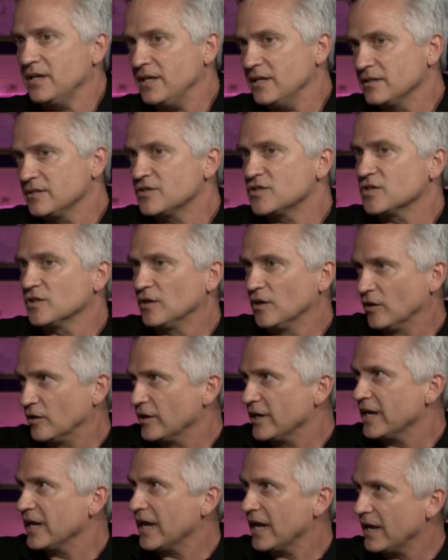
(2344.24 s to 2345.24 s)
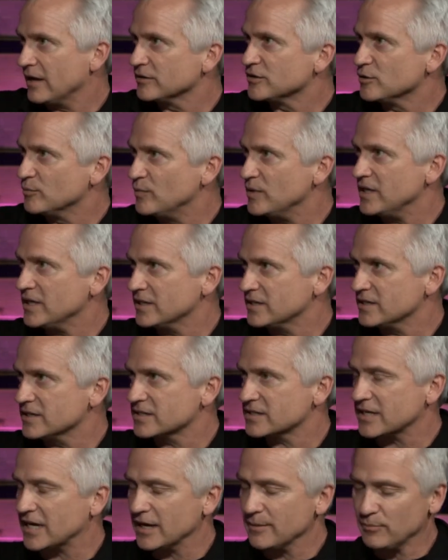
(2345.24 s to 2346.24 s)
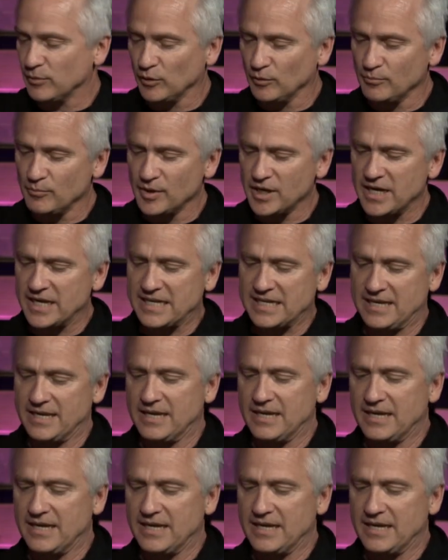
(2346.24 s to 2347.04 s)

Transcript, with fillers: is learning how to be a disciple, but